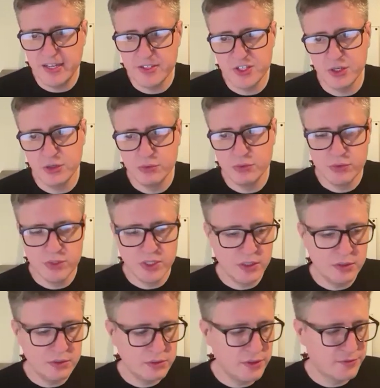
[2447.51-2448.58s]
so
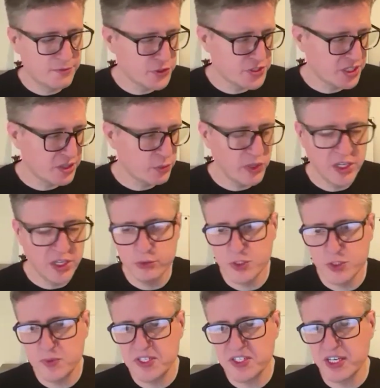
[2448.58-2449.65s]
the the first thing that we can do
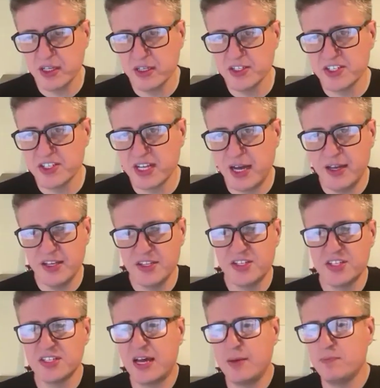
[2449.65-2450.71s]
with Speedscale is stop is
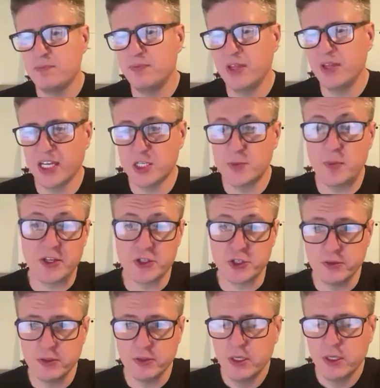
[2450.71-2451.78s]
stop the
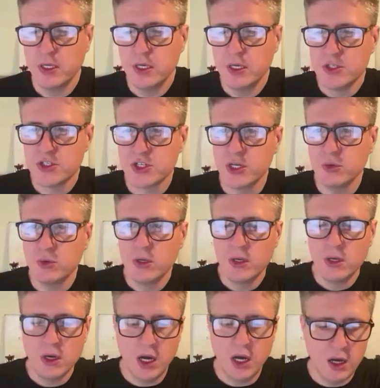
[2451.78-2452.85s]
expansion. So
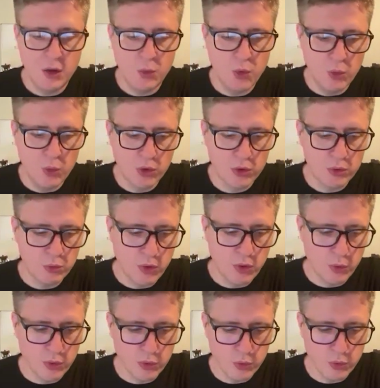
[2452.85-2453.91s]
uh, what we're
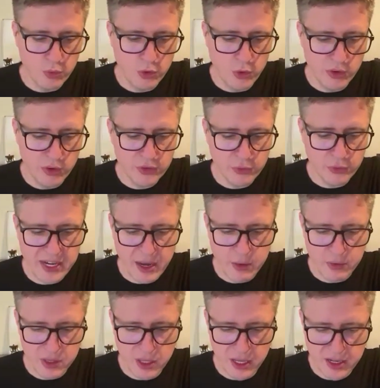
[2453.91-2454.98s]
what we're going through right now
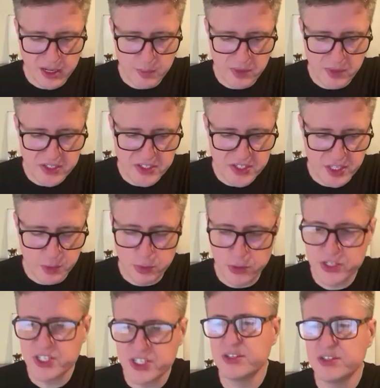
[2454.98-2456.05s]
with a lot of companies is they'll put
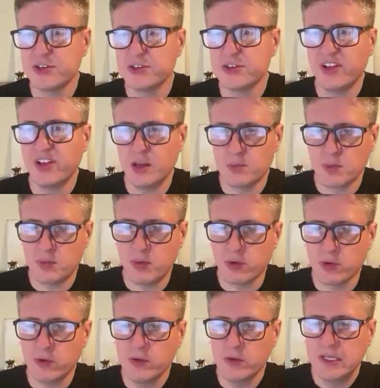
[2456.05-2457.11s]
us into their developer
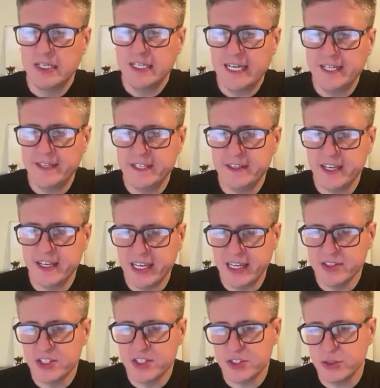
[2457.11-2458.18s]
portal, and then they
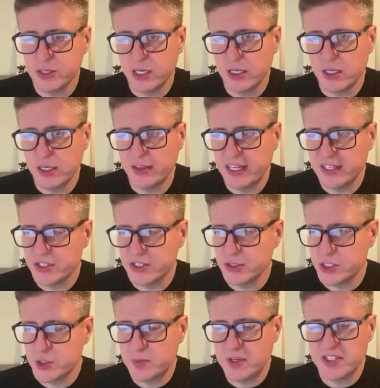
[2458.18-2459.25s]
institute they
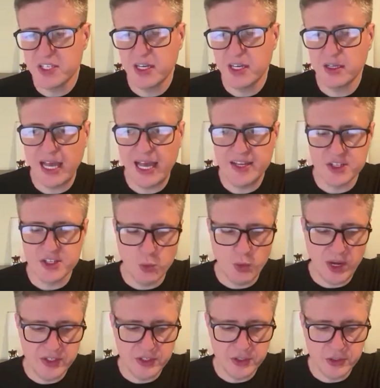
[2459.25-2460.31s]
institute Speedscale as a
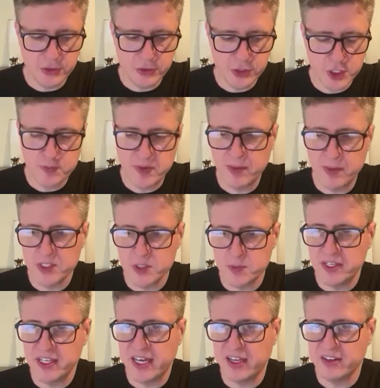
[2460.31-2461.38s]
way to spin up and
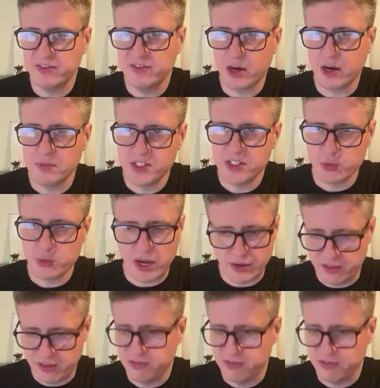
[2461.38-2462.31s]
spin down environments right on the